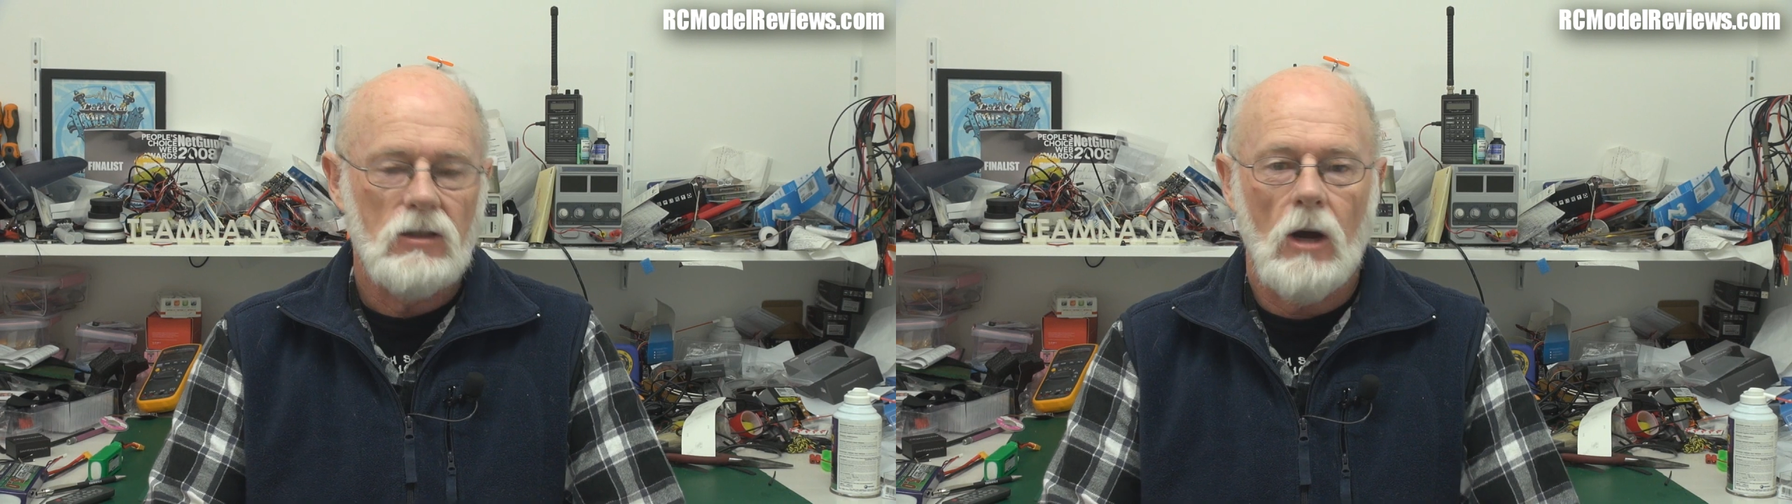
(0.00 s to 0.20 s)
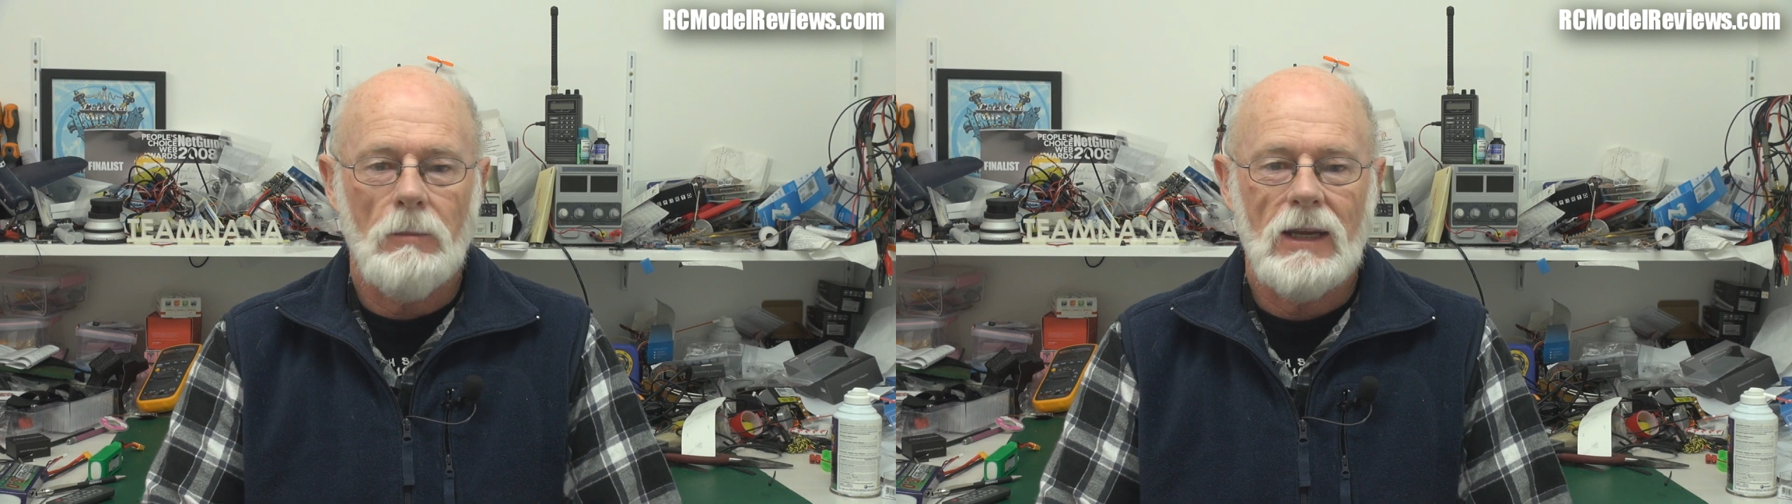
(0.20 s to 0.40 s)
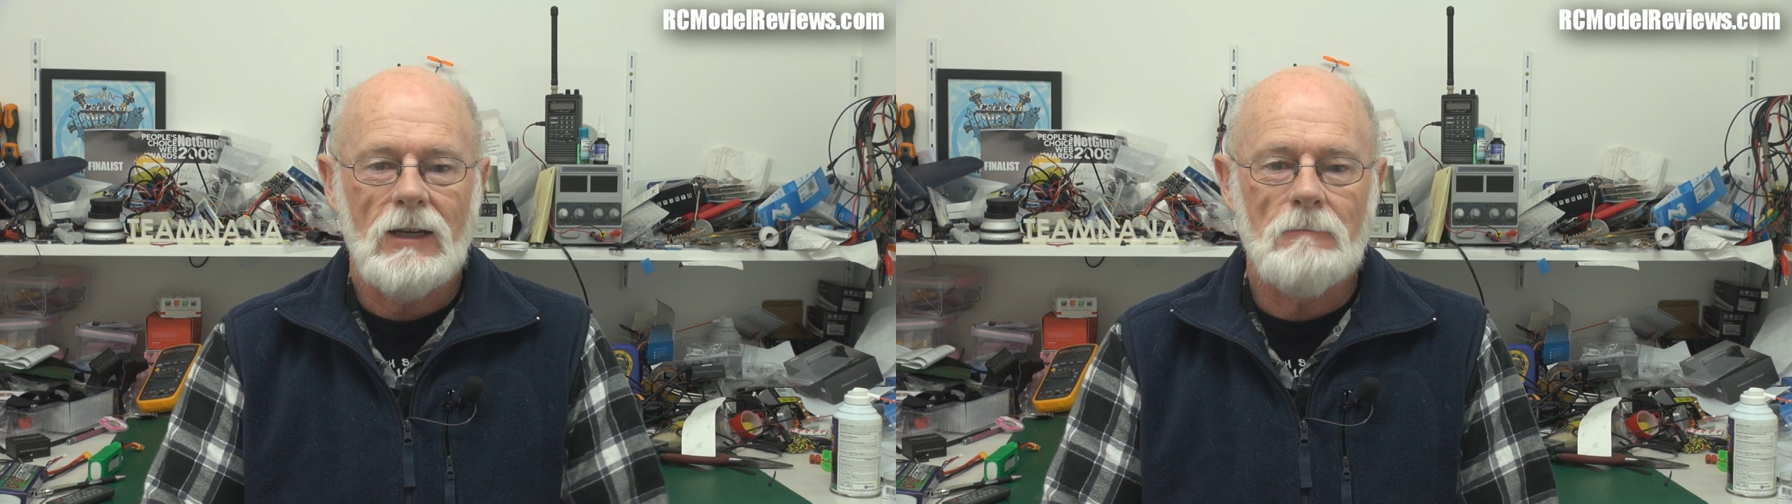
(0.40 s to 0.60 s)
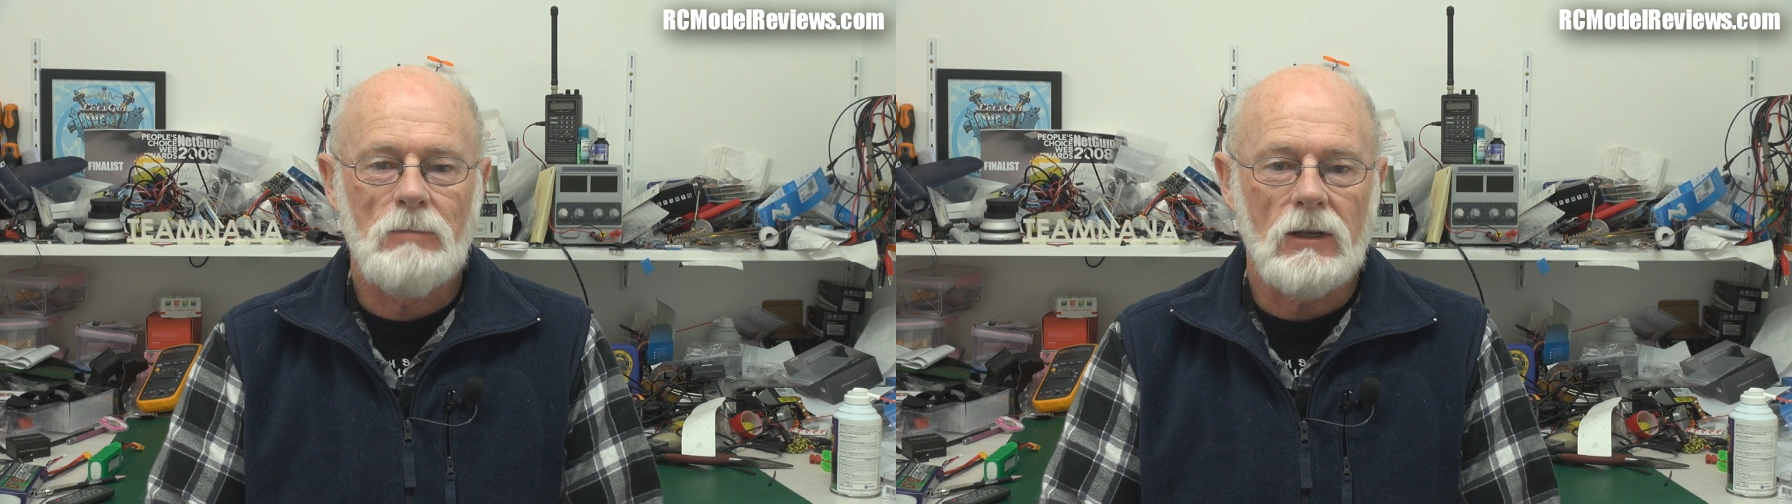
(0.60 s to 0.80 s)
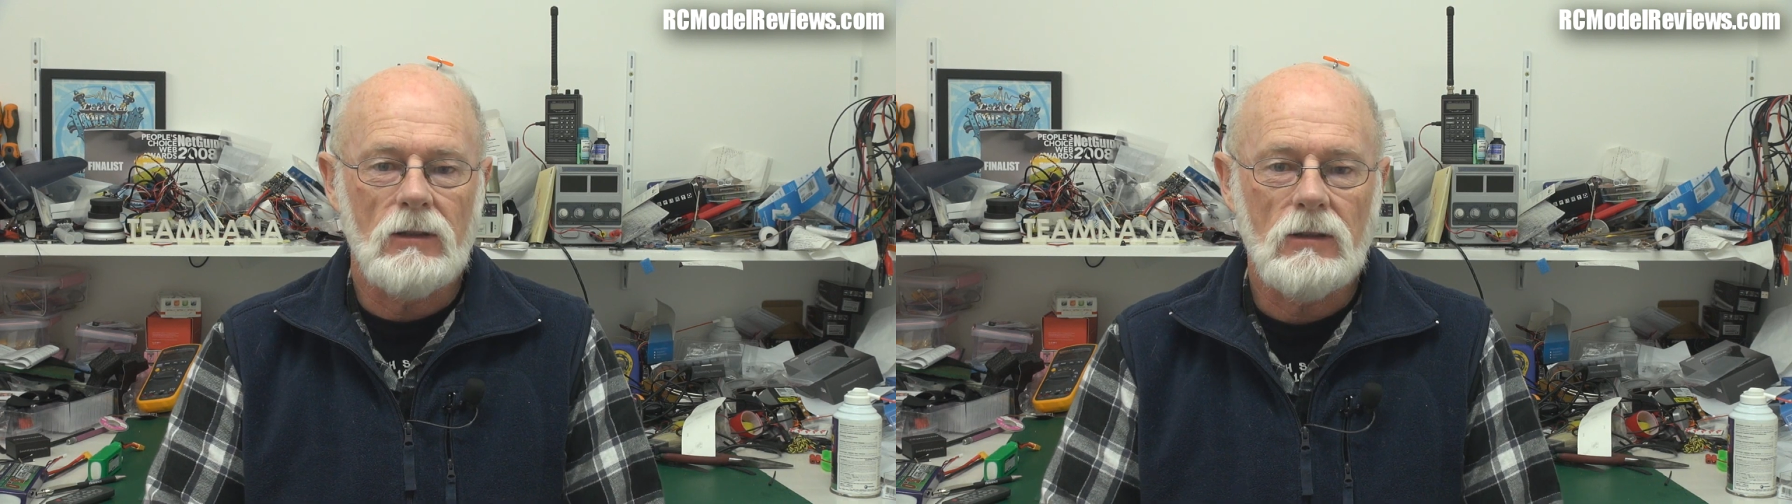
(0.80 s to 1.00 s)
top end
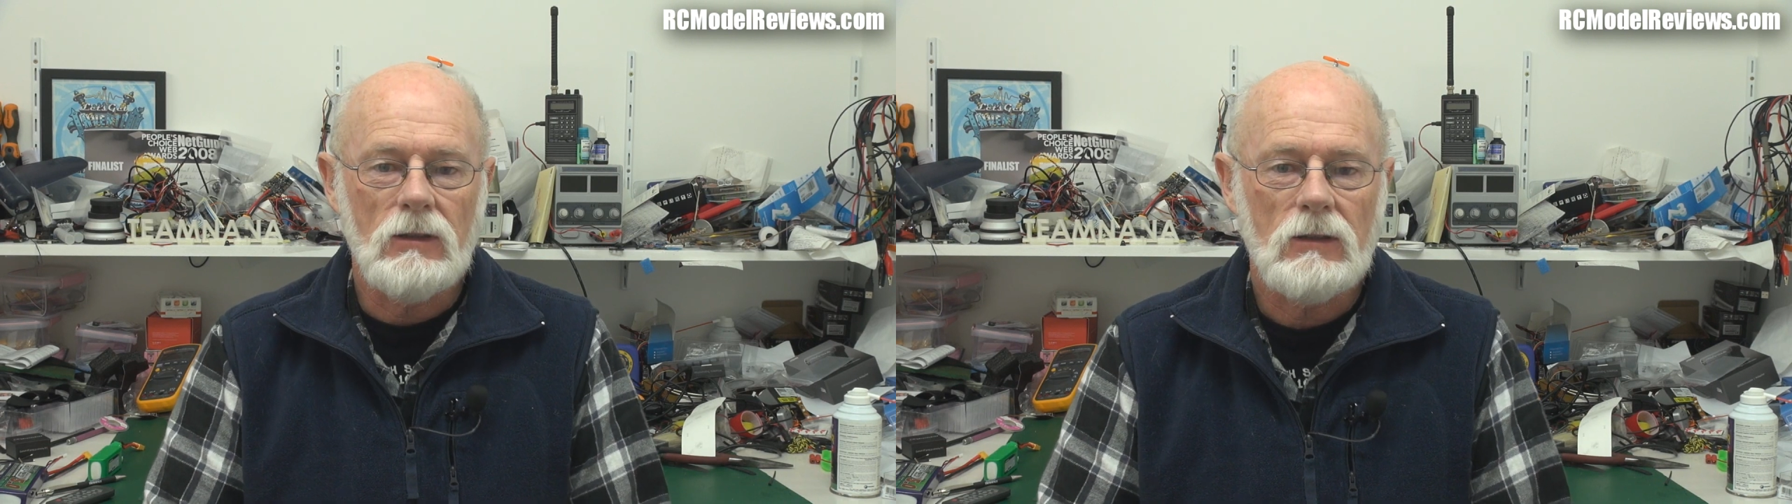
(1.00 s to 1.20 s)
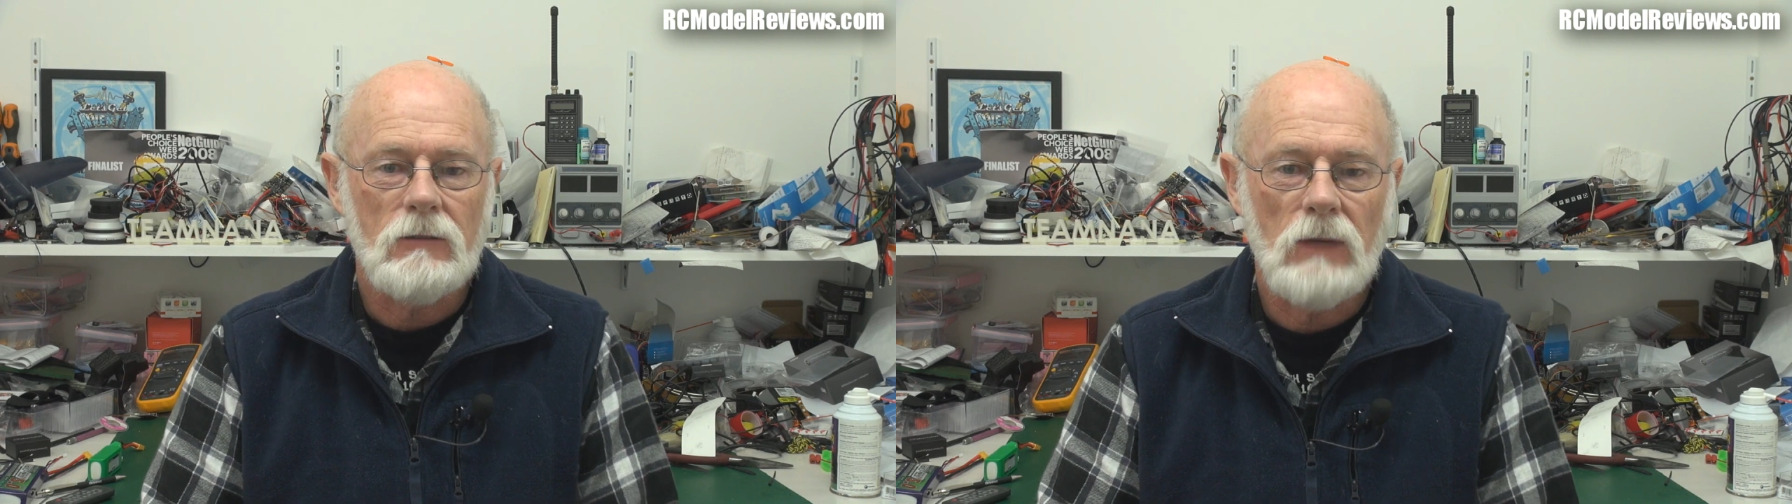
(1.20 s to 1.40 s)
build,